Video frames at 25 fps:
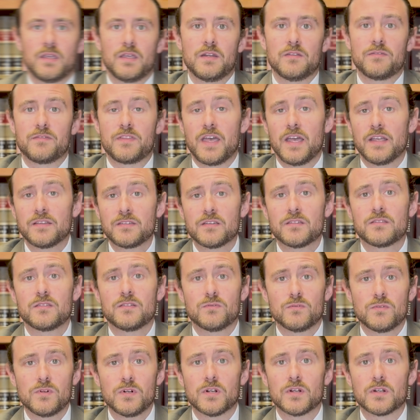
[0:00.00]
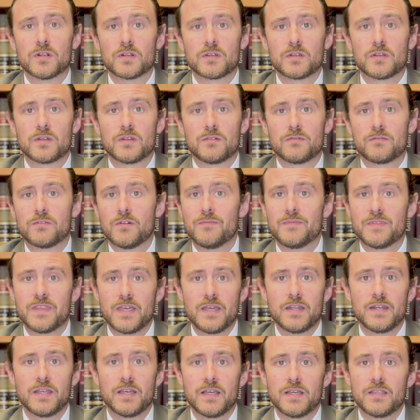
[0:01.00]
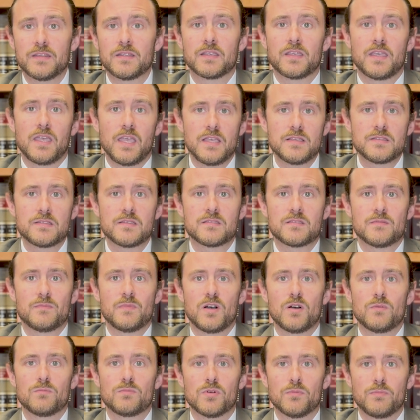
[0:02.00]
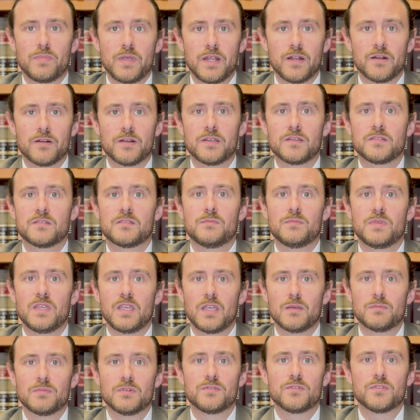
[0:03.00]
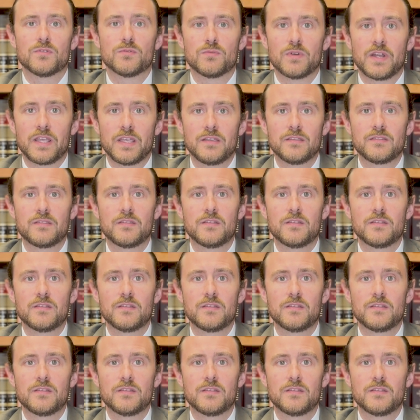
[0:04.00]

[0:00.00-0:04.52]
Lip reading: if that doesn't work, from then on, the case is about preparing to be able to raise the